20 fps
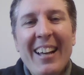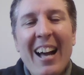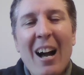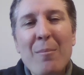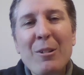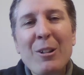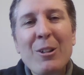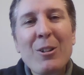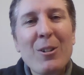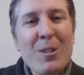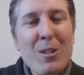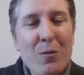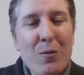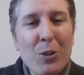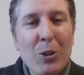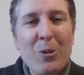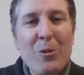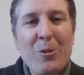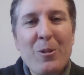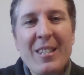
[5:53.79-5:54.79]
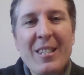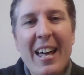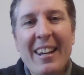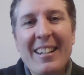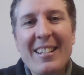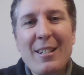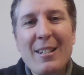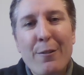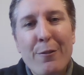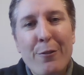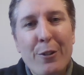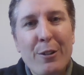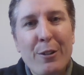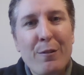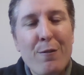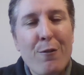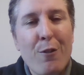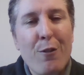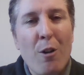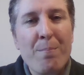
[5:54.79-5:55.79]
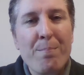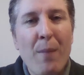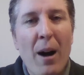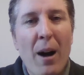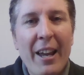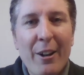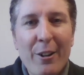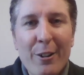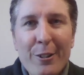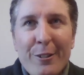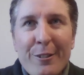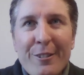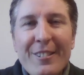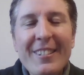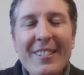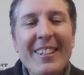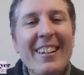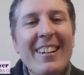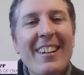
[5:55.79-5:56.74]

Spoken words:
come across views that are different from my own.